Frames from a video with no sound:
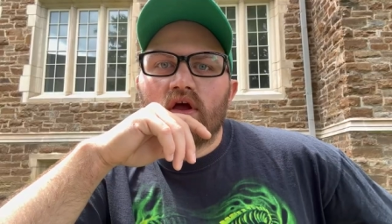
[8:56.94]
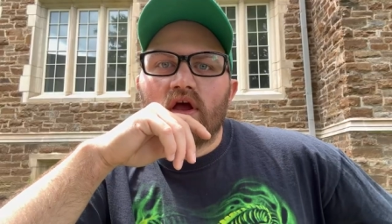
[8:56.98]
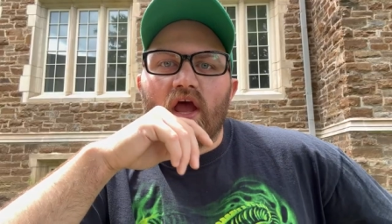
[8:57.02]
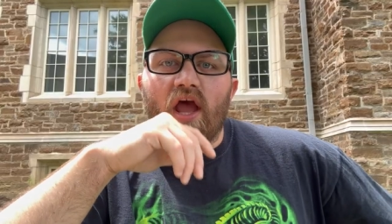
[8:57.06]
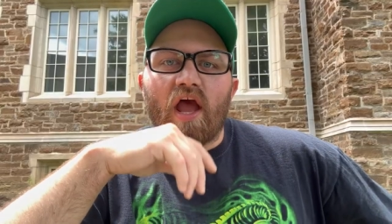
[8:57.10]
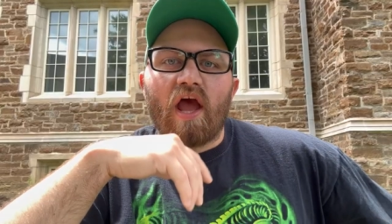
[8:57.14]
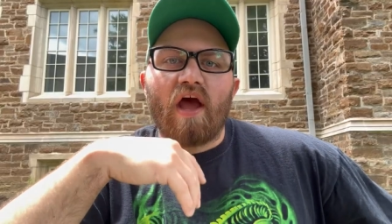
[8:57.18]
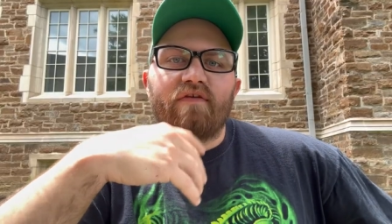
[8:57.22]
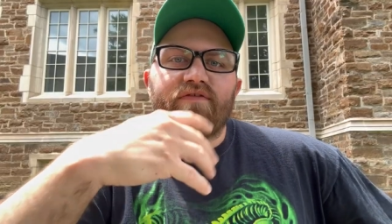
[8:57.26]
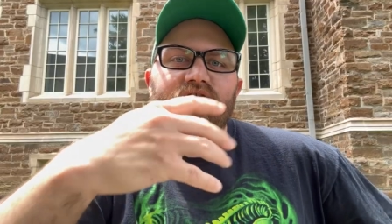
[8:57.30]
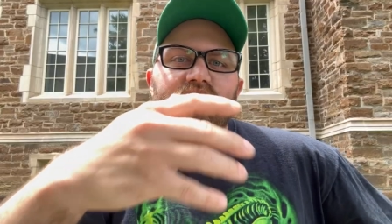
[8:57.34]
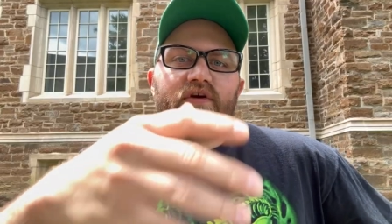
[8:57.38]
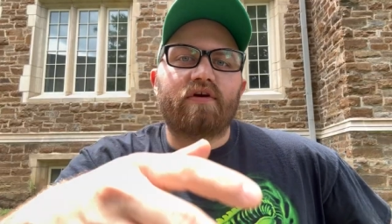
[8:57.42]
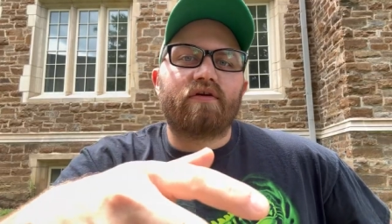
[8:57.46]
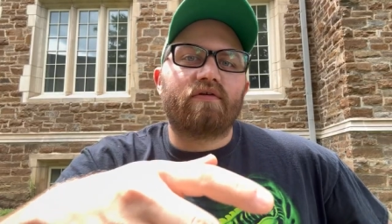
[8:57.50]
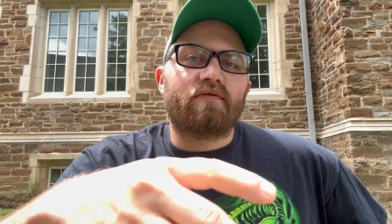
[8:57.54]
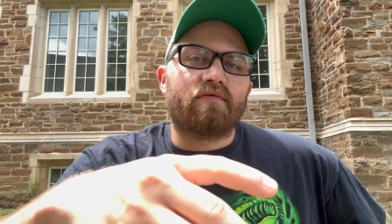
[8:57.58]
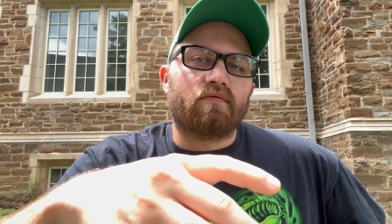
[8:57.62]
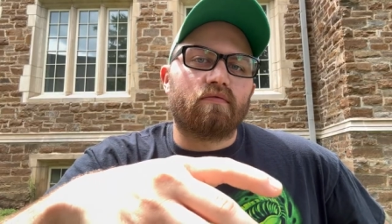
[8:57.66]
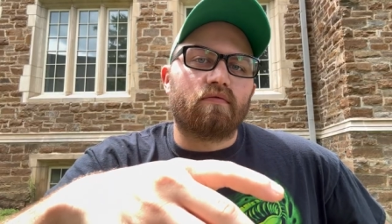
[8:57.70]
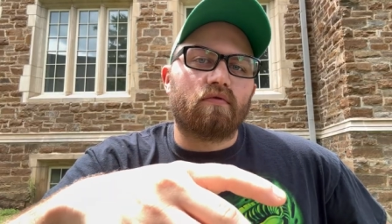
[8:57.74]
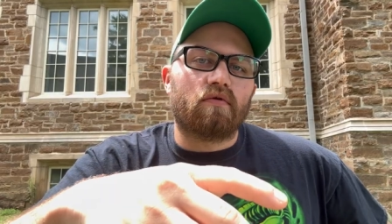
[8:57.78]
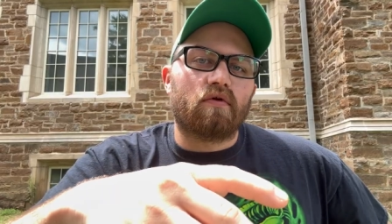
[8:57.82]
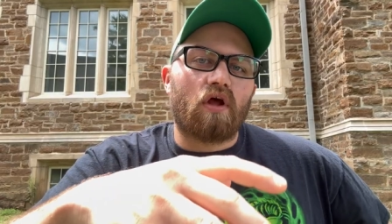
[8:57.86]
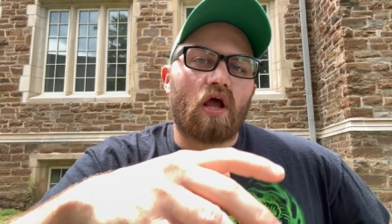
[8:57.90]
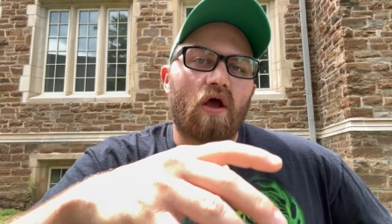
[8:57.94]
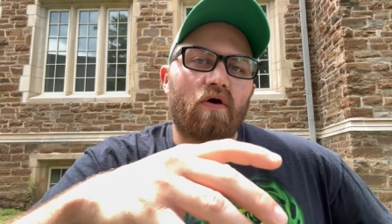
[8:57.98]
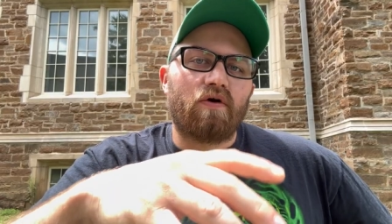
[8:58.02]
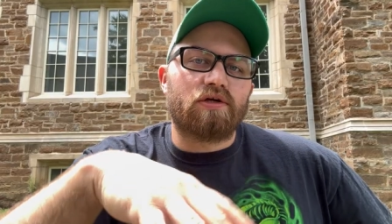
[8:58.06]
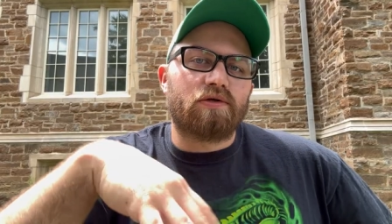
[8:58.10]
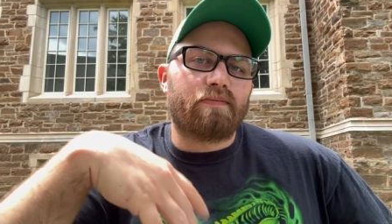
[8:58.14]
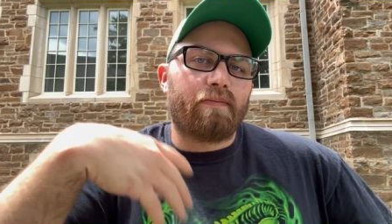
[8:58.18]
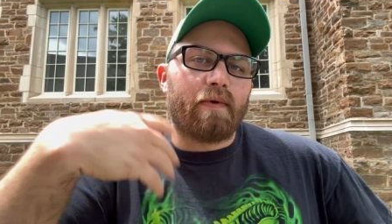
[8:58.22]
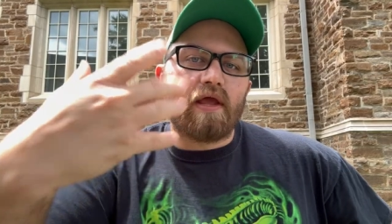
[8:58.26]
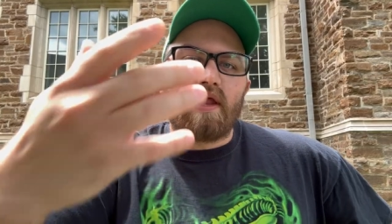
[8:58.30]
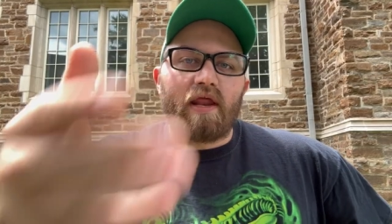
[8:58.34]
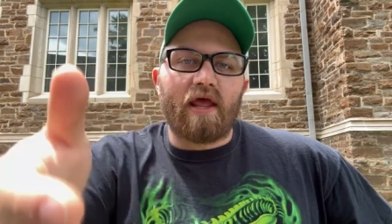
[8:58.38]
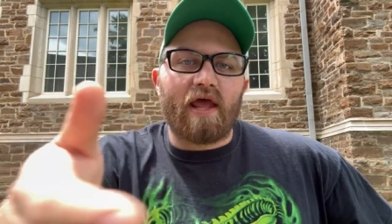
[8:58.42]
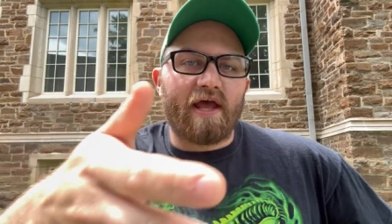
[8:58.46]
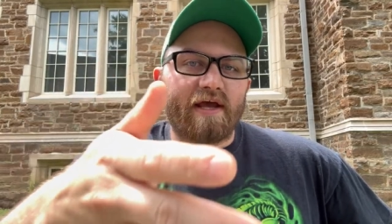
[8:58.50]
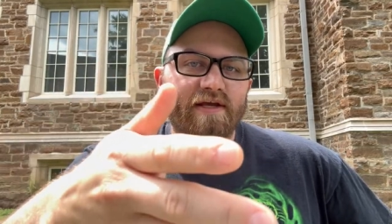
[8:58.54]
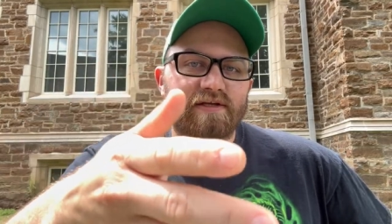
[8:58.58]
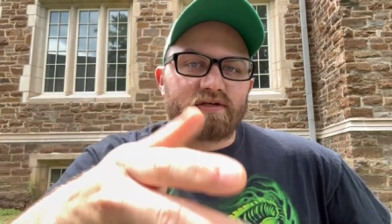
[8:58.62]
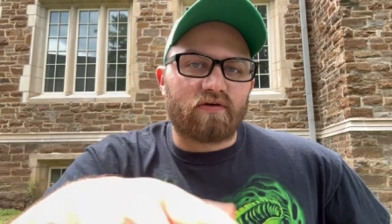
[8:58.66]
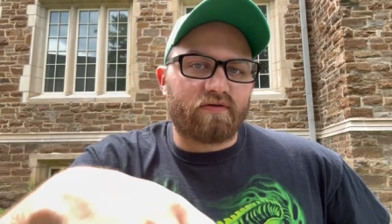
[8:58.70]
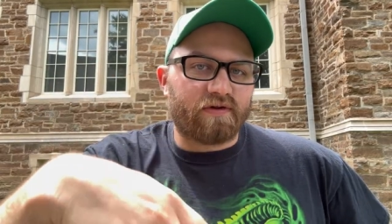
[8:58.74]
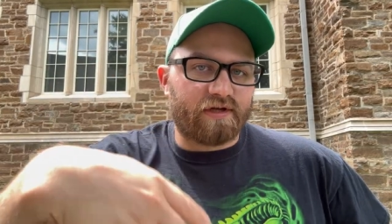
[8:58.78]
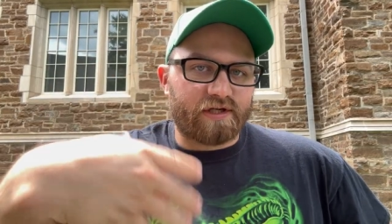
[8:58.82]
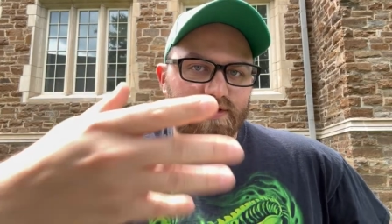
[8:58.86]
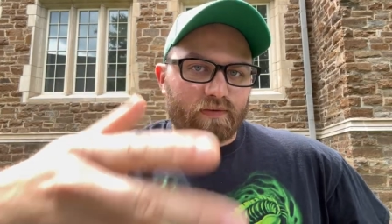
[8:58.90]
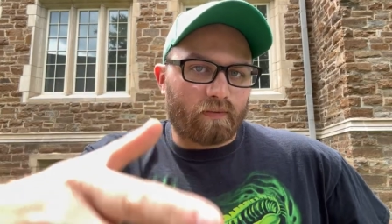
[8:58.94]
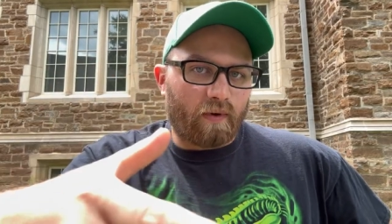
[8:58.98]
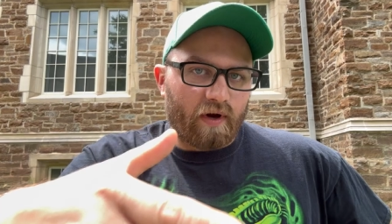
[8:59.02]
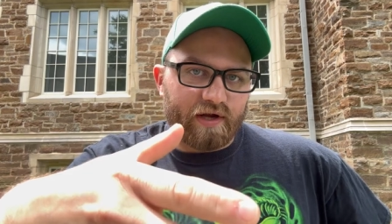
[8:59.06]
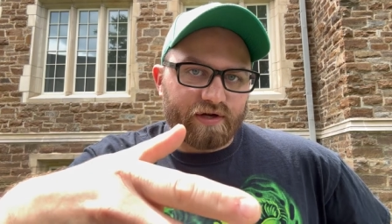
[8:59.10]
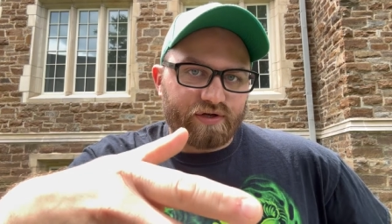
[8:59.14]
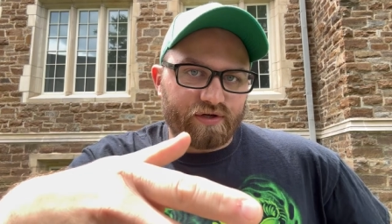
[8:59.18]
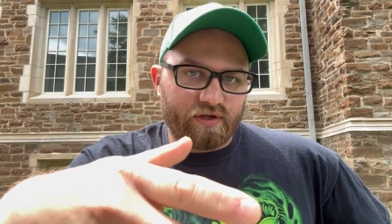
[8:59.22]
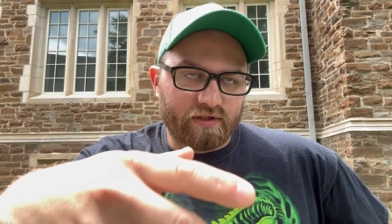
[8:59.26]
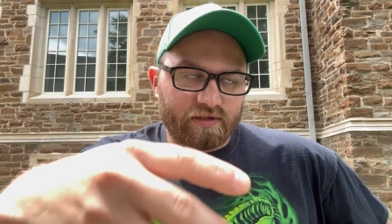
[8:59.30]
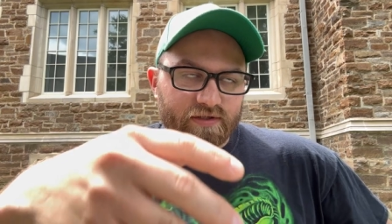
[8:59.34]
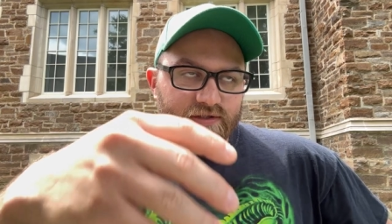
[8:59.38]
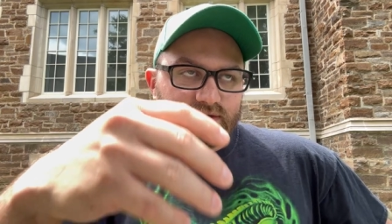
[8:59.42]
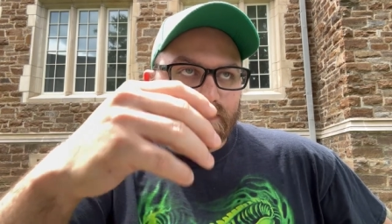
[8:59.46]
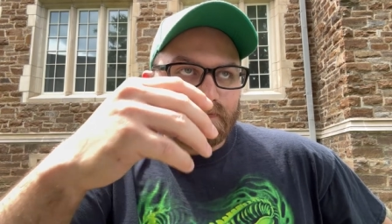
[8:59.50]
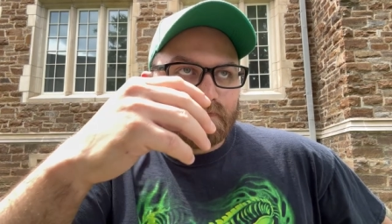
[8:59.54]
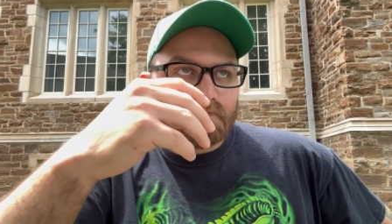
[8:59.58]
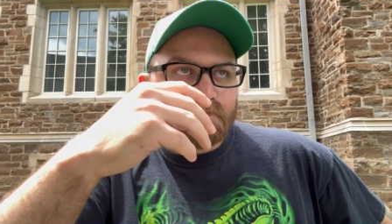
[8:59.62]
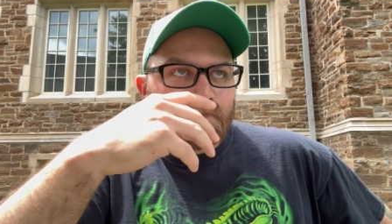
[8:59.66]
After I was being asked all these questions,